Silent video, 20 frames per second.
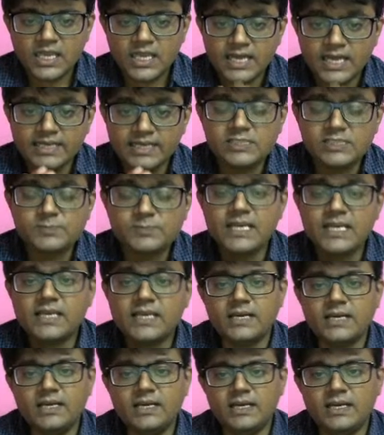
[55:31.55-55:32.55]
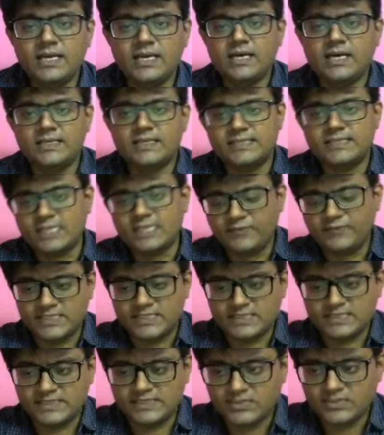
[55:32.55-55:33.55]
at a spherical
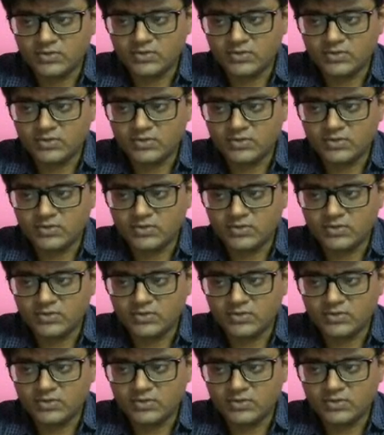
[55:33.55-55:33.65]
surface.